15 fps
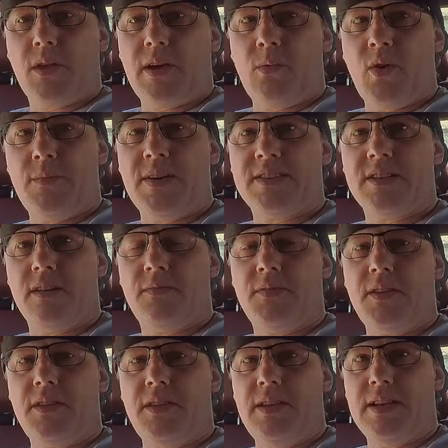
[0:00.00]
weighed myself
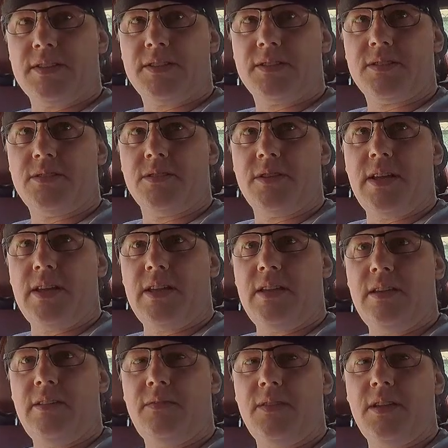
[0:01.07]
yesterday
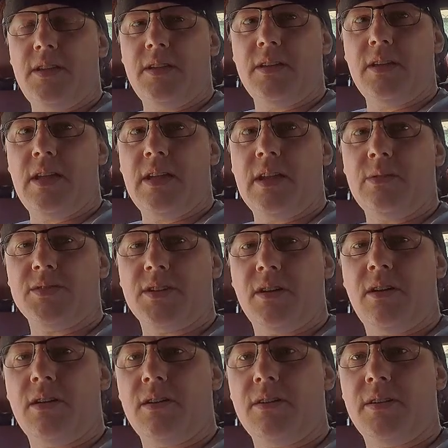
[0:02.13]
evening and I was
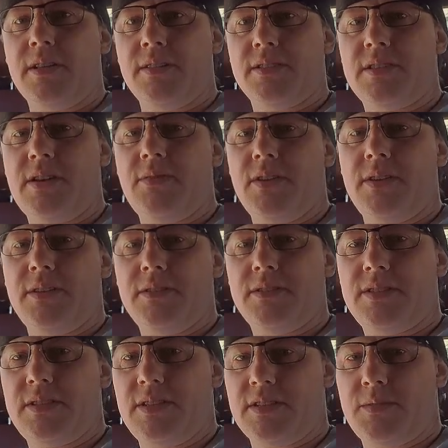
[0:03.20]

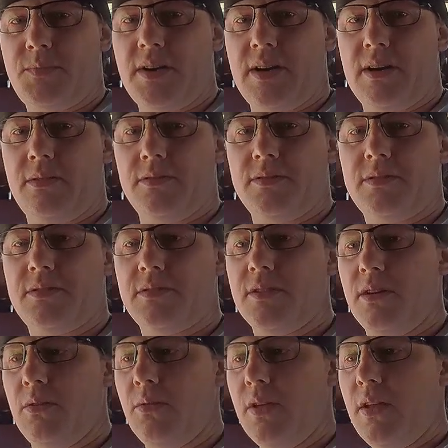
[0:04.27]
176 pounds.
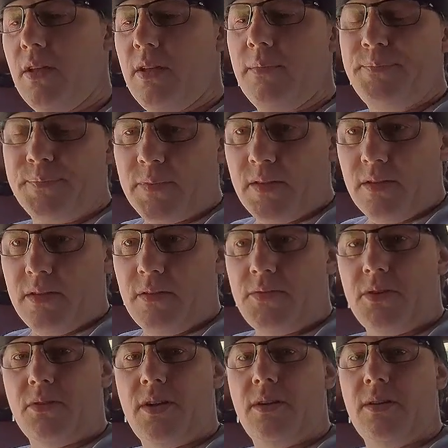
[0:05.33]
So if
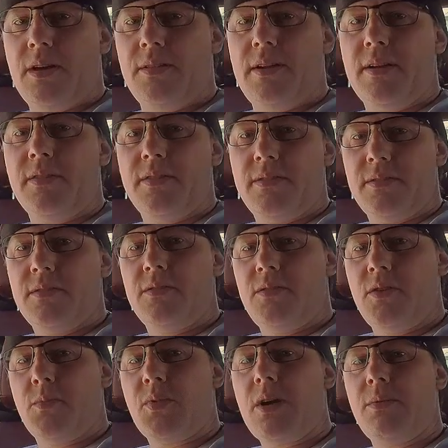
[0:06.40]
you're right around there,
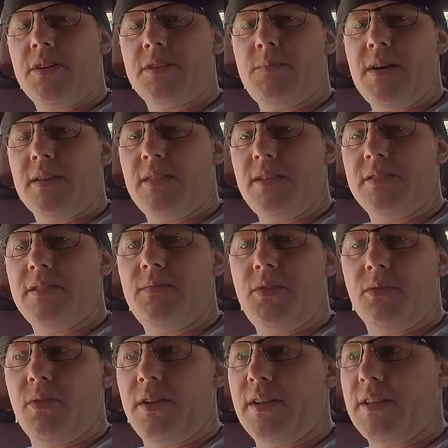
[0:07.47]
you could probably expect this if
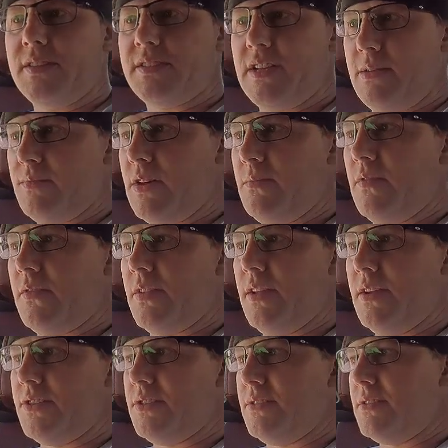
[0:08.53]
you're running in the same type of
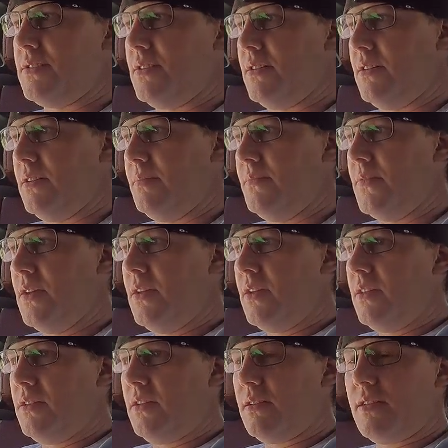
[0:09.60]
conditions.
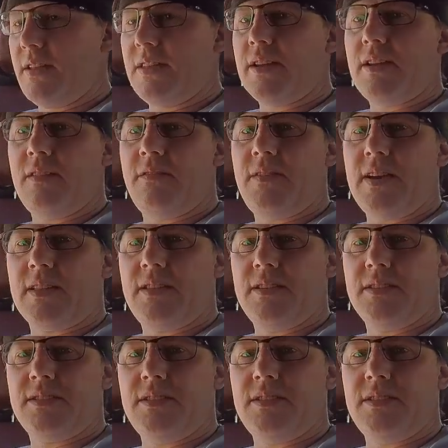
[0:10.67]
The other thing that can affect this